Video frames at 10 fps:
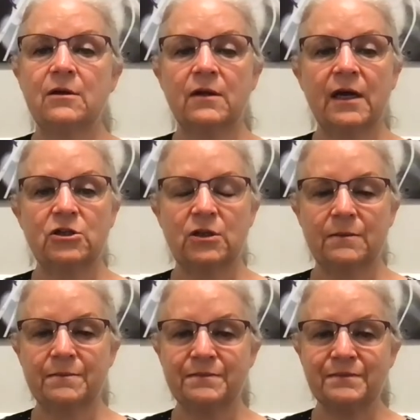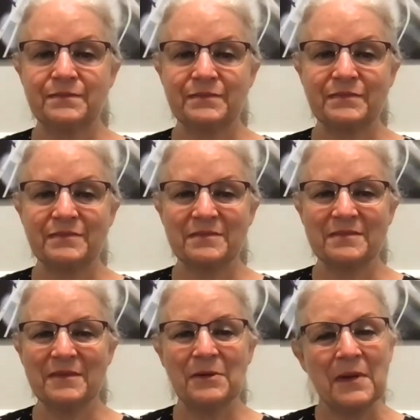collection.
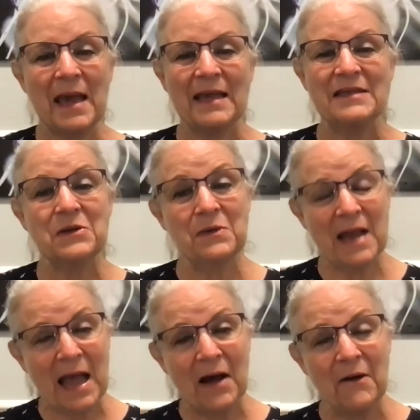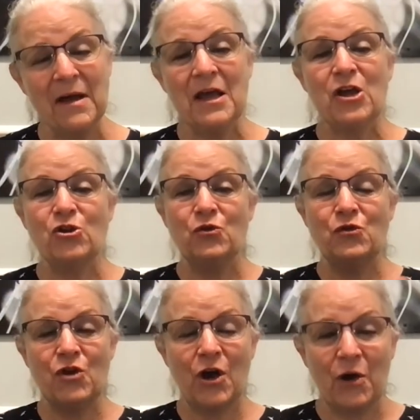Okay, so now you
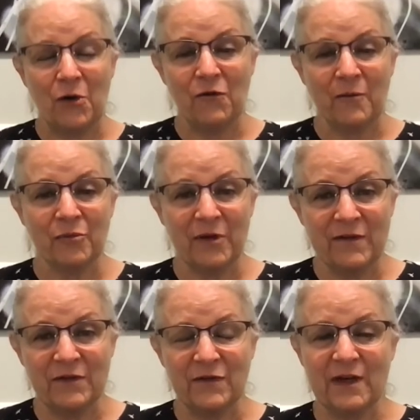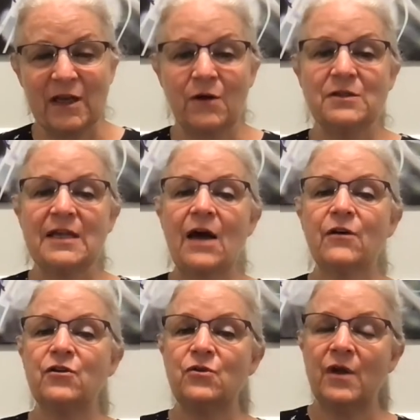know from previous videos how
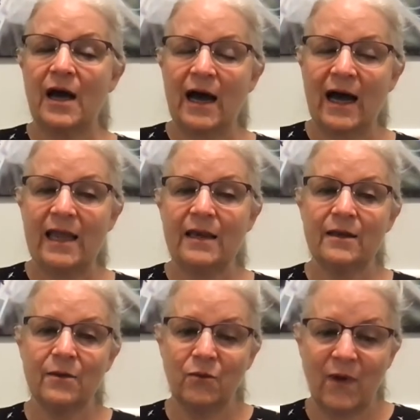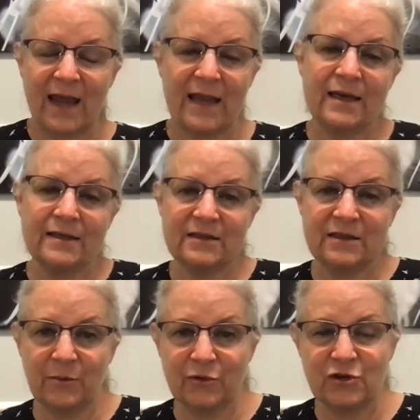to do the height, the weight, the
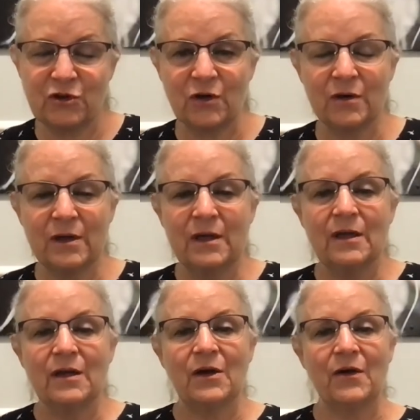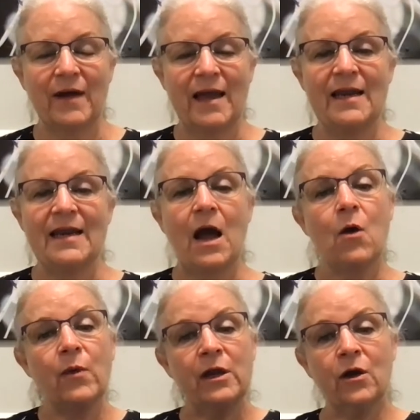temperature. All right,
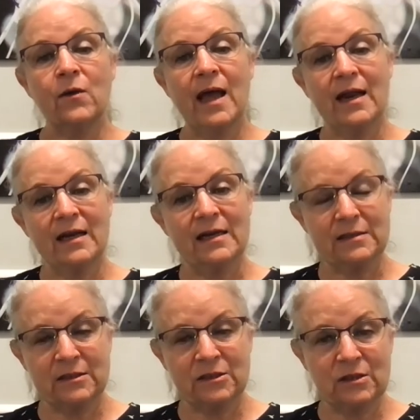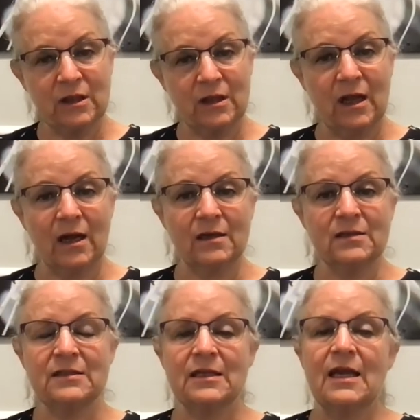now we know how to listen to the
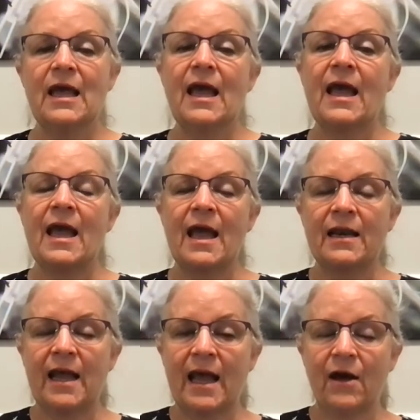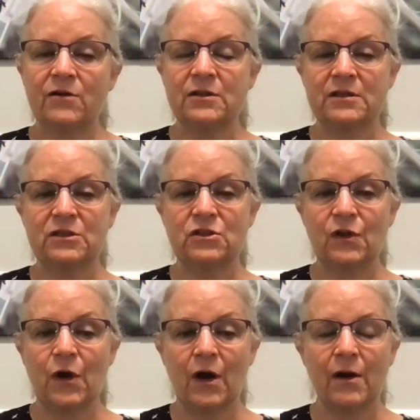lungs and how to listen to the
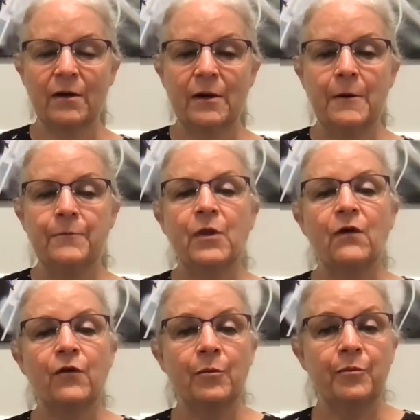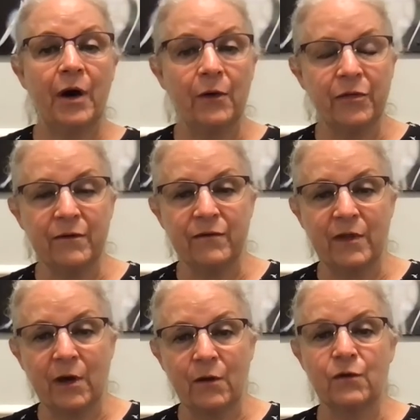heart. For both of
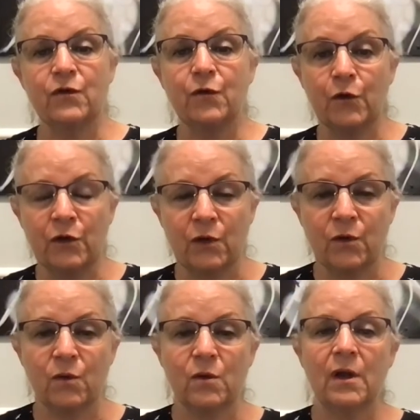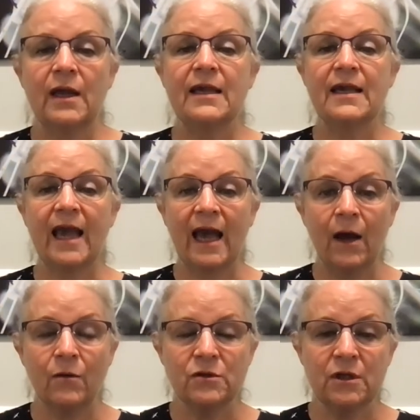those, for you,
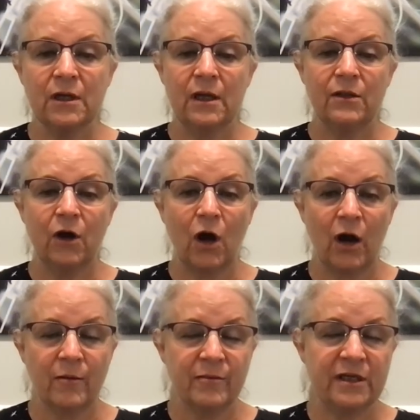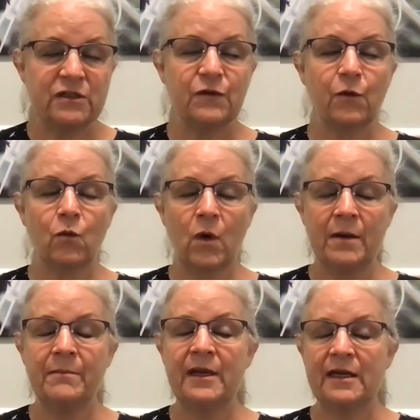count the heartbeats for
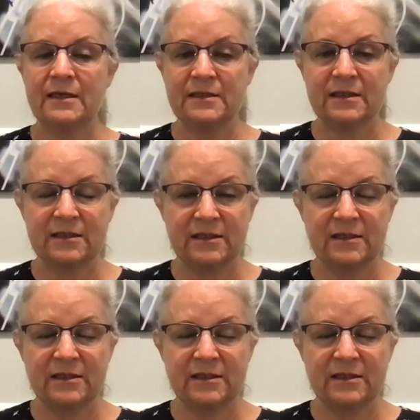1 minute, 60